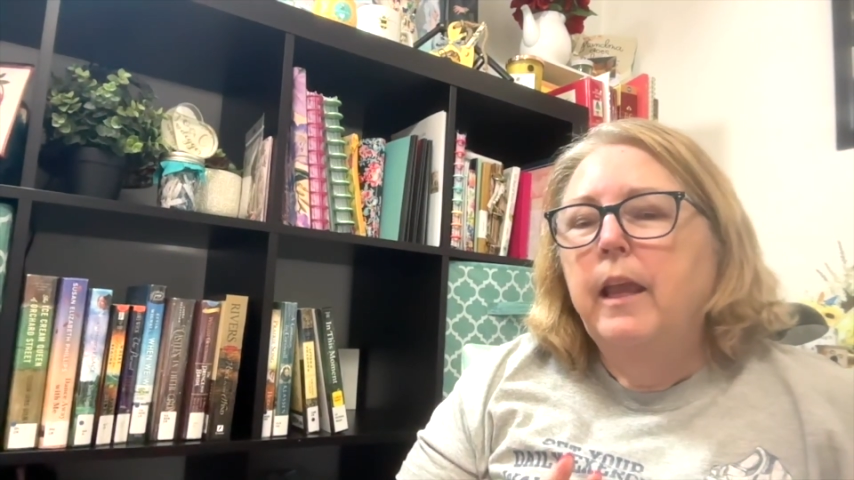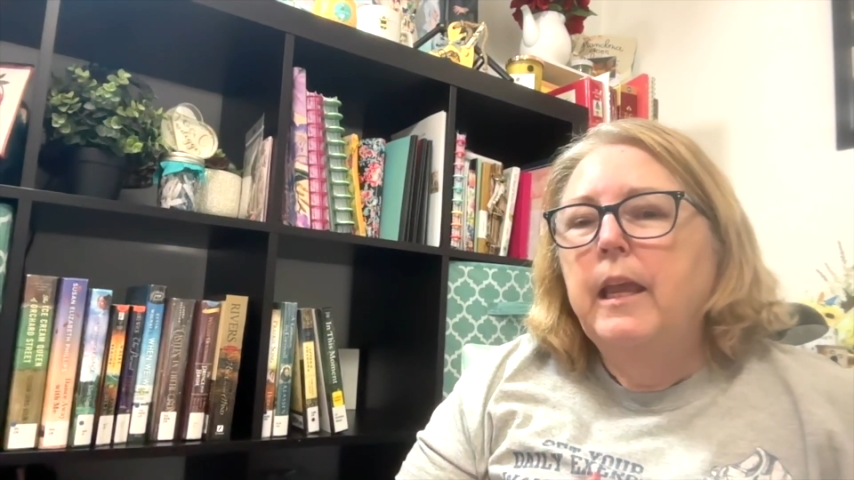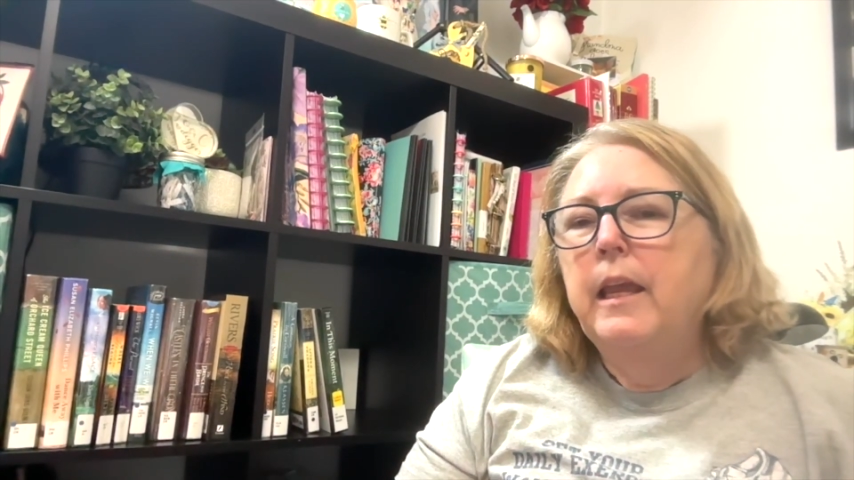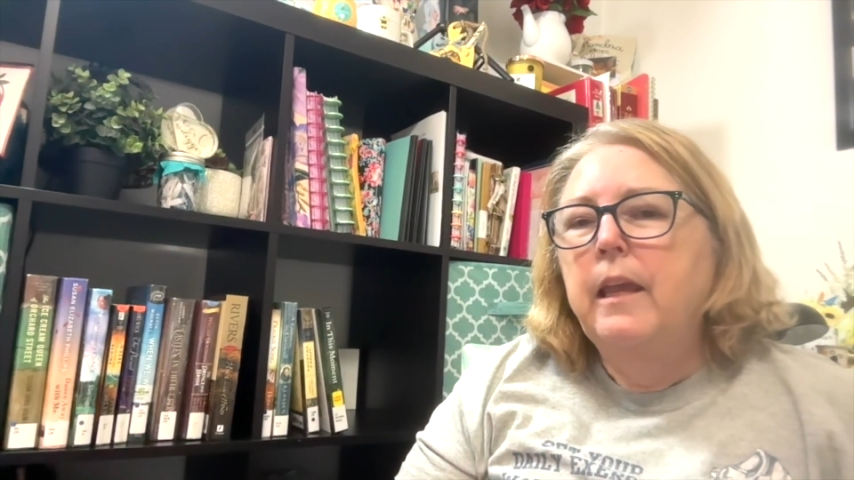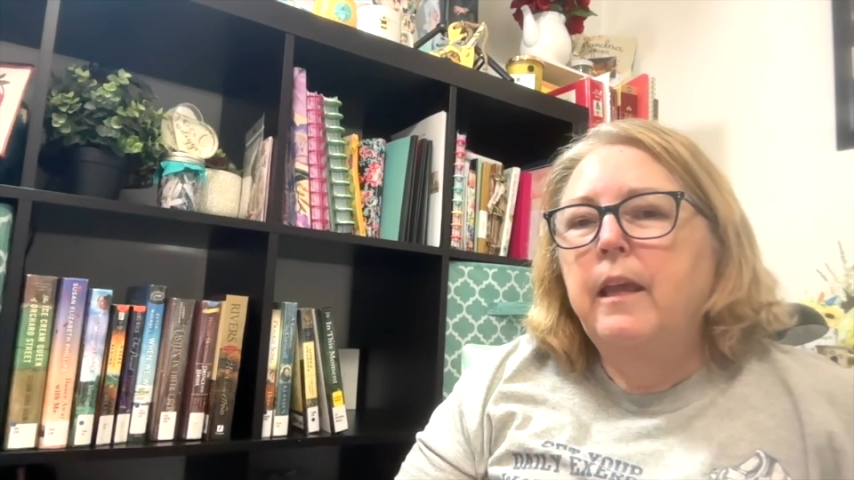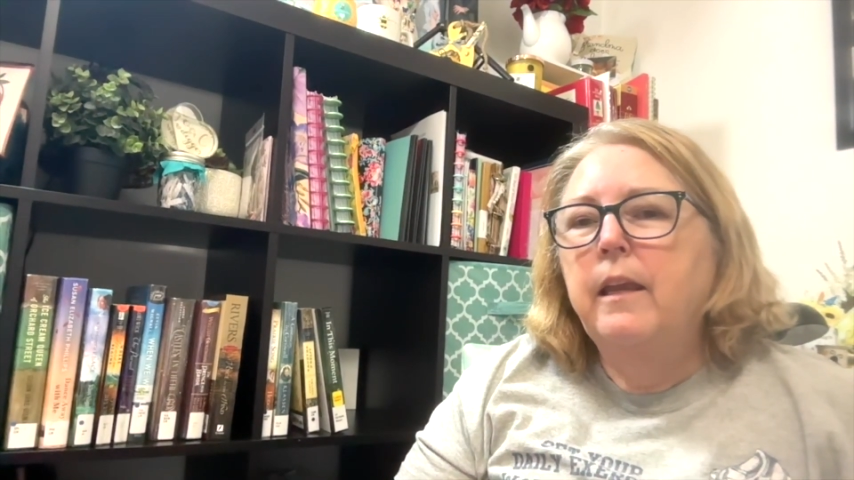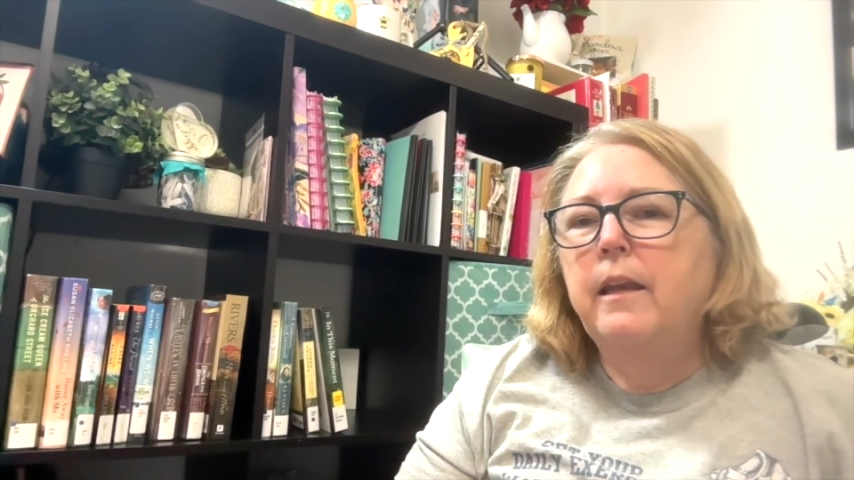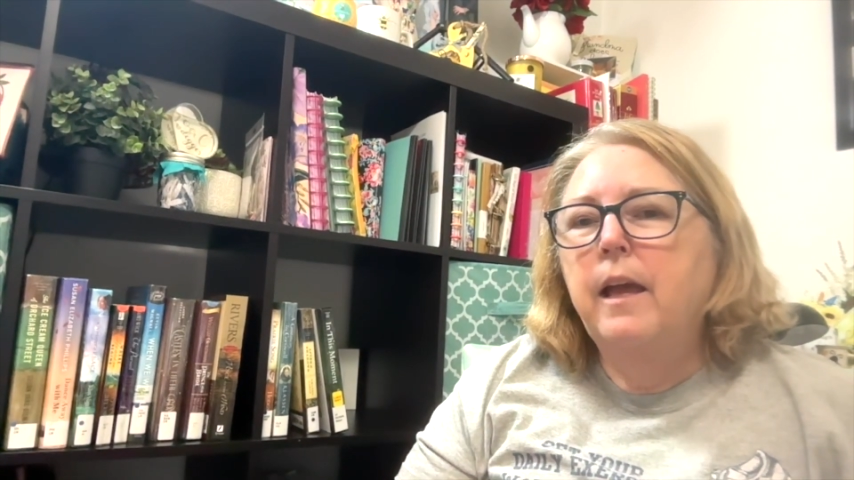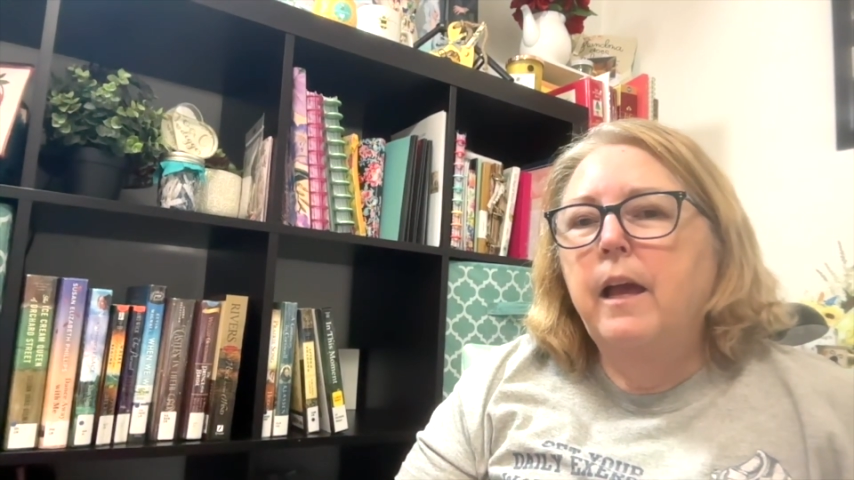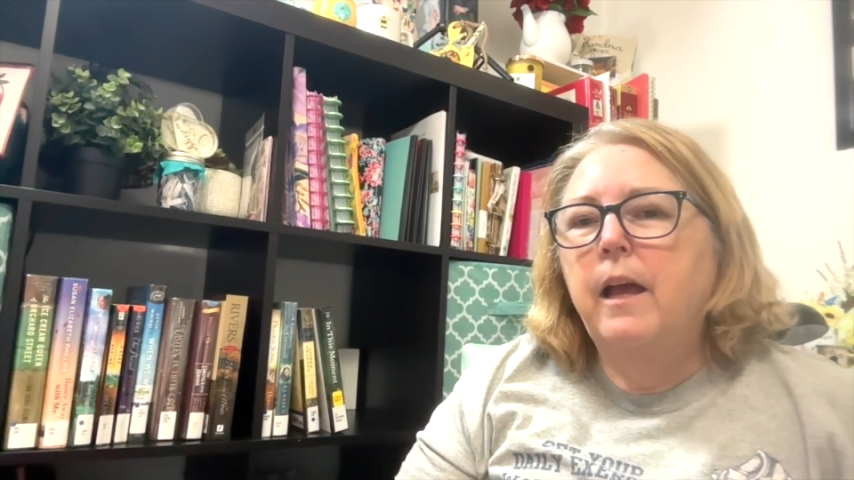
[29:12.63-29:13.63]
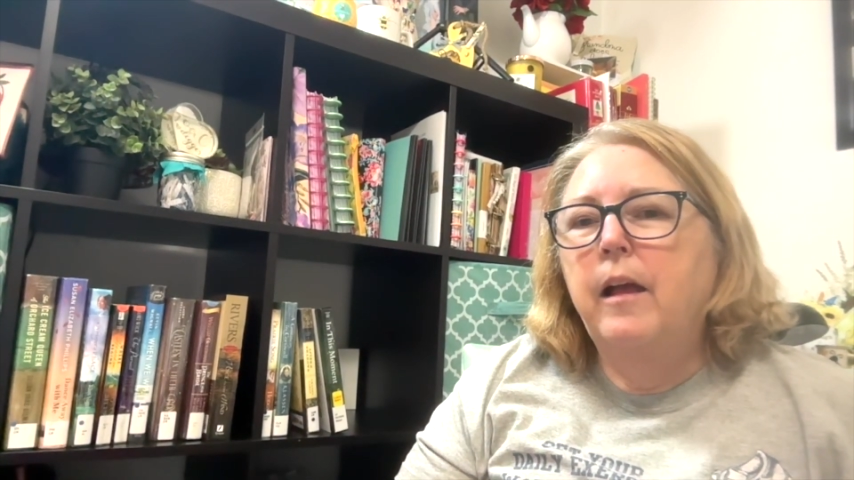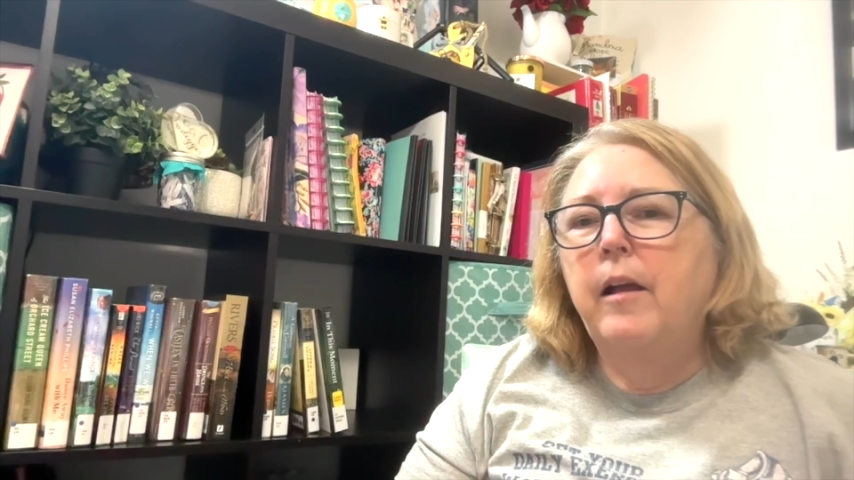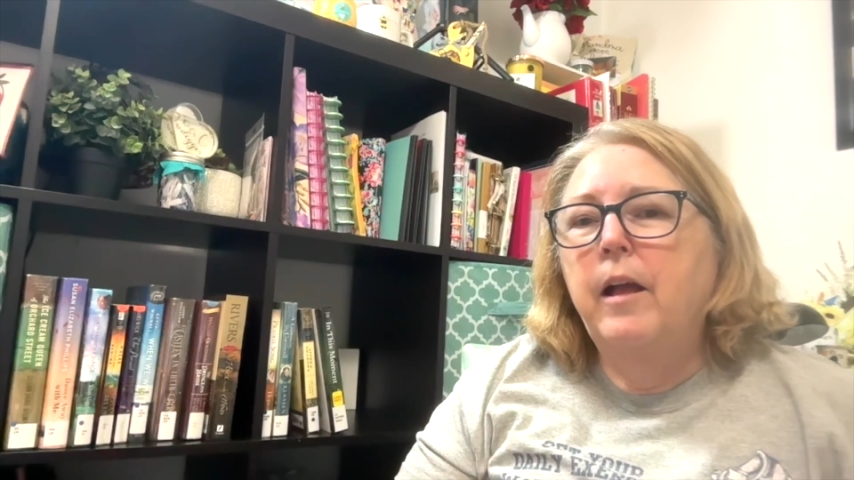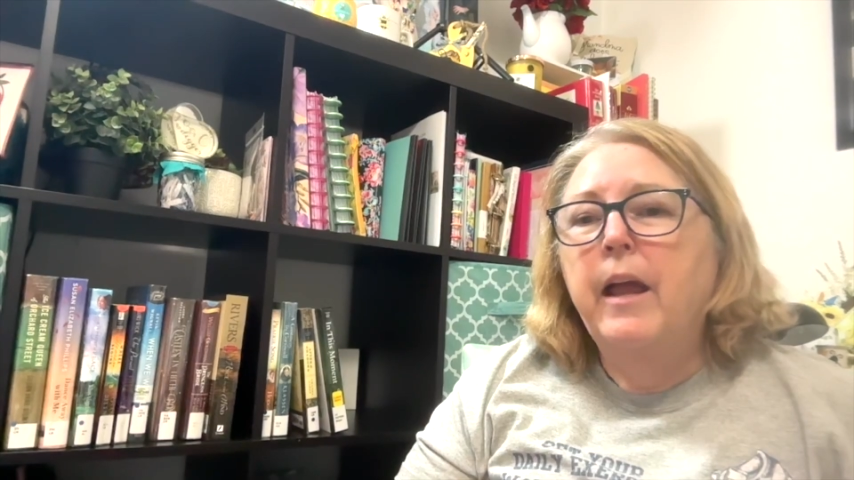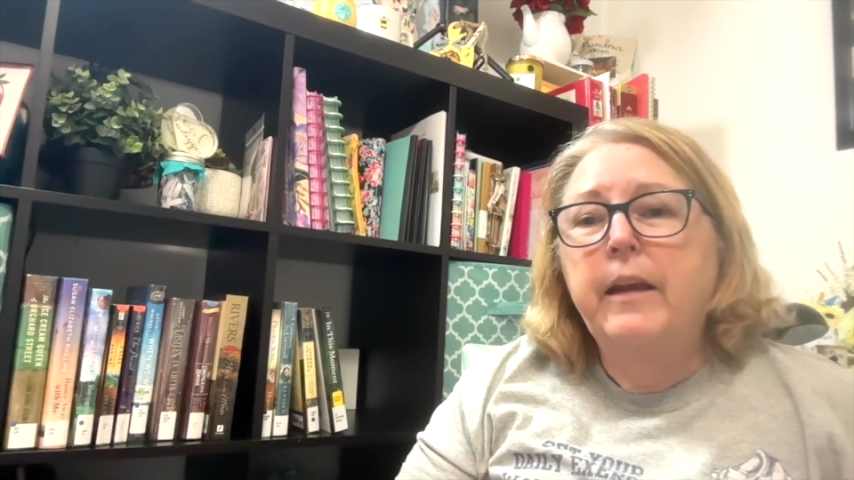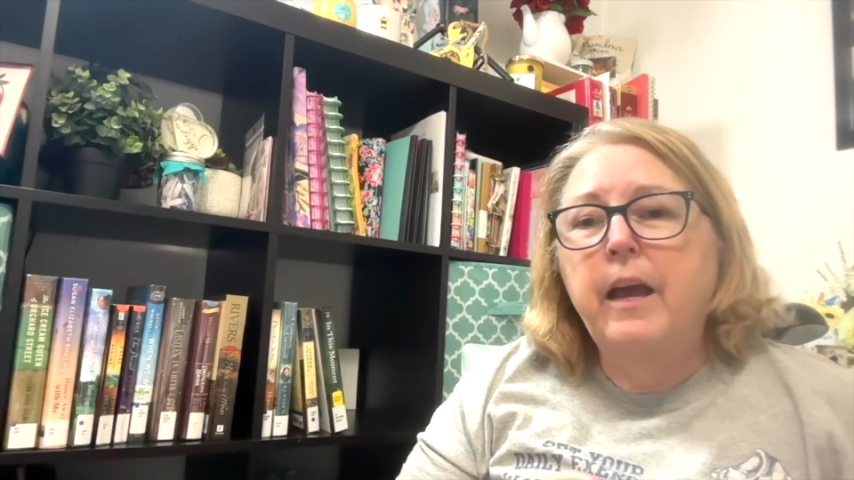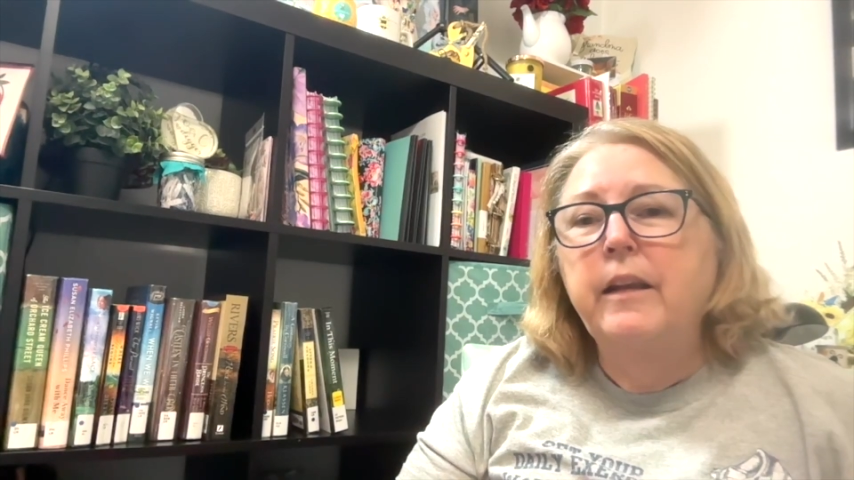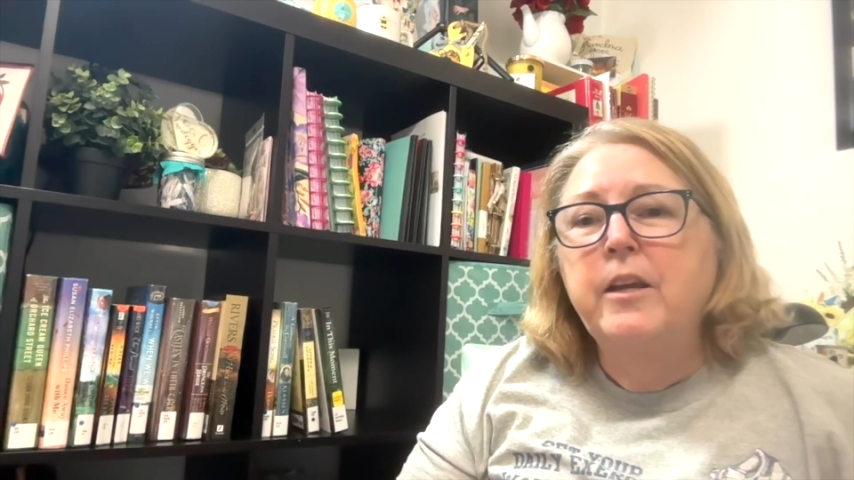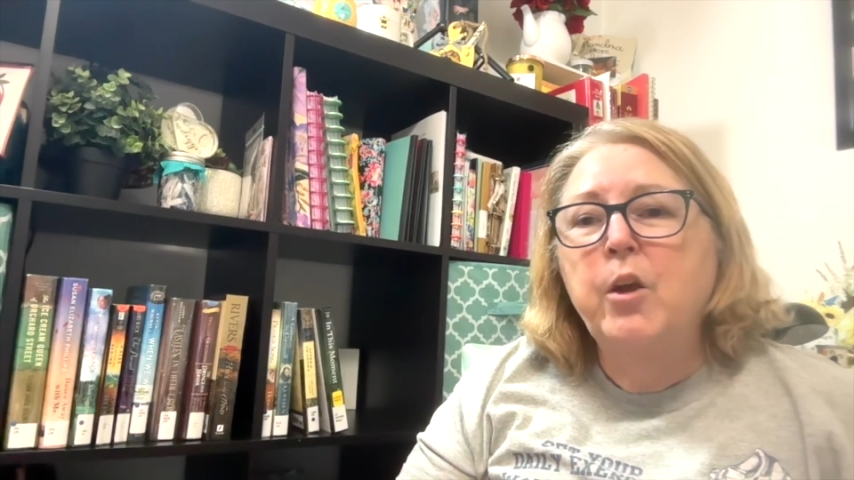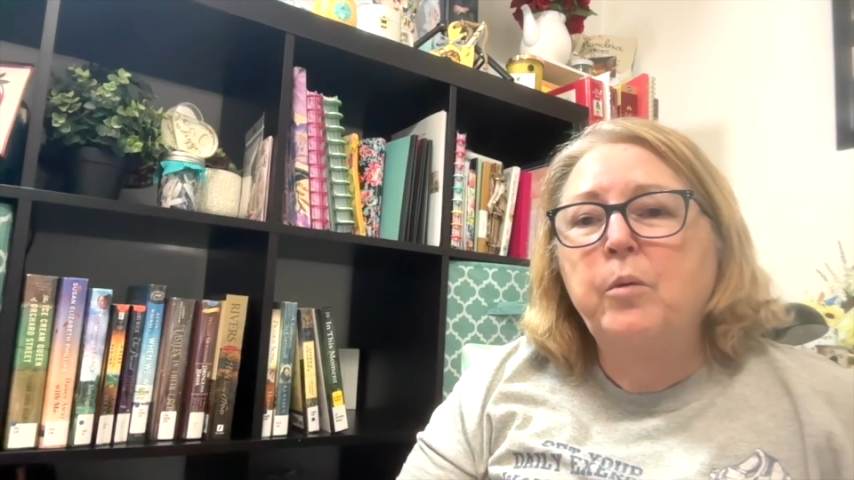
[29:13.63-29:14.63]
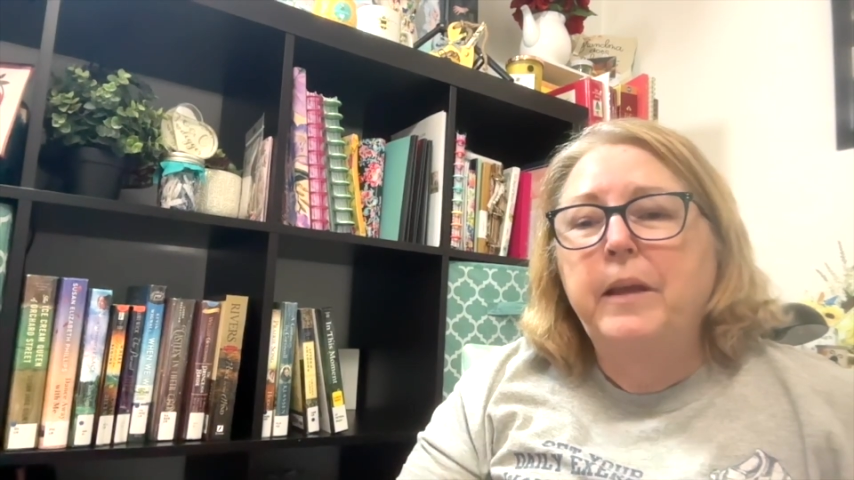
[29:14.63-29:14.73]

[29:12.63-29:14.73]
and I know